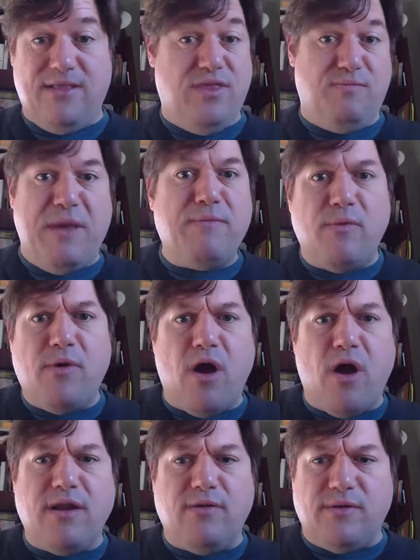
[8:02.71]
And people
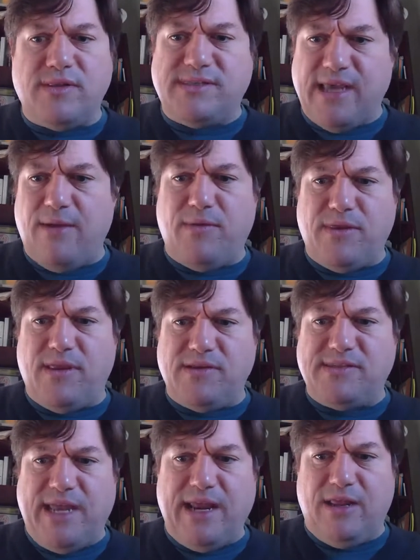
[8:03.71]
will argue and say
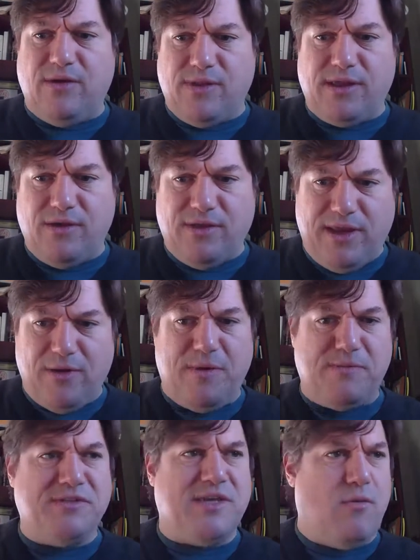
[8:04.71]
to you, like, you'll hear
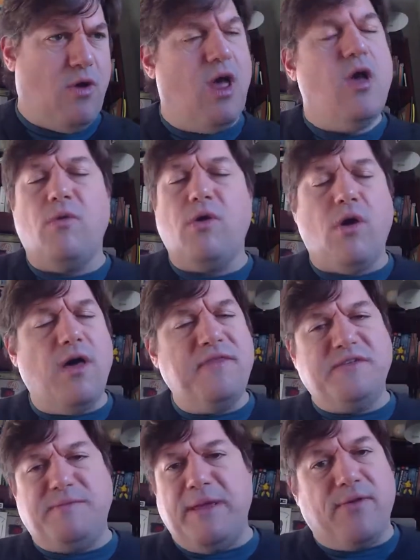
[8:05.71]
people say, well, all
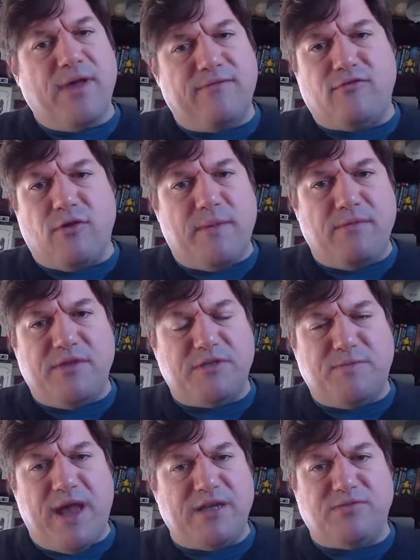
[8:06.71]
these people have to remember this
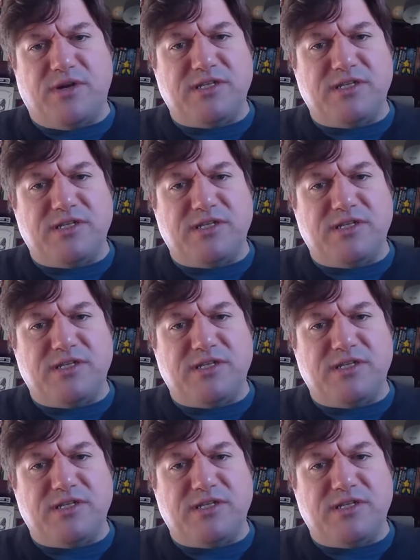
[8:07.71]
password.